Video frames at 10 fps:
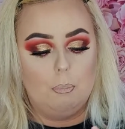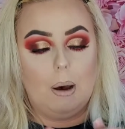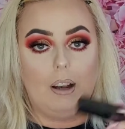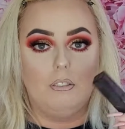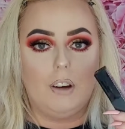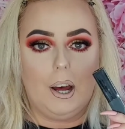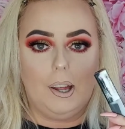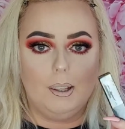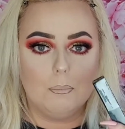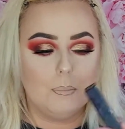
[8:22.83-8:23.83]
Bad
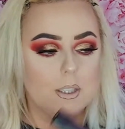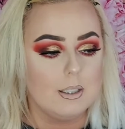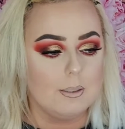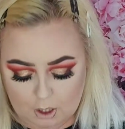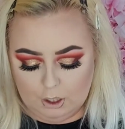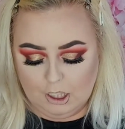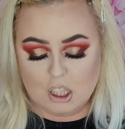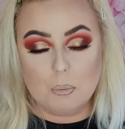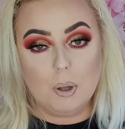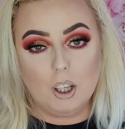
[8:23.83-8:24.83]
Vibes. And
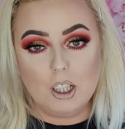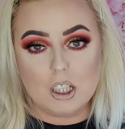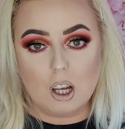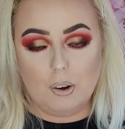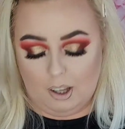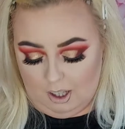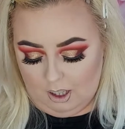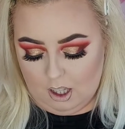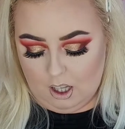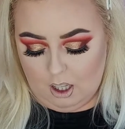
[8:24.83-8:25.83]
to be honest though, I think
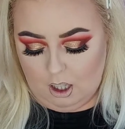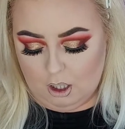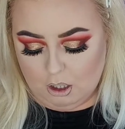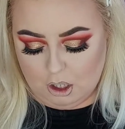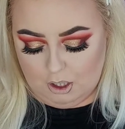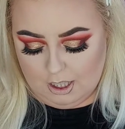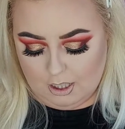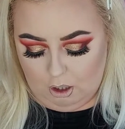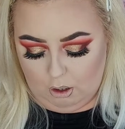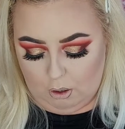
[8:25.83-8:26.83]
that you could do
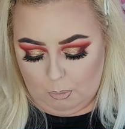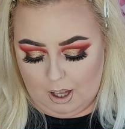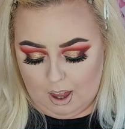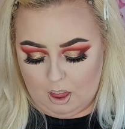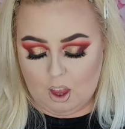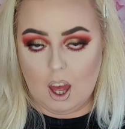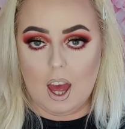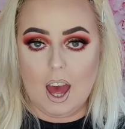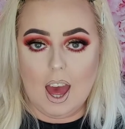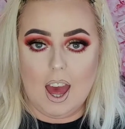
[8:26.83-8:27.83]
this look with
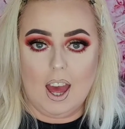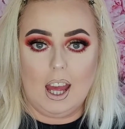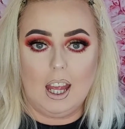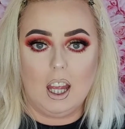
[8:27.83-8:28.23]
a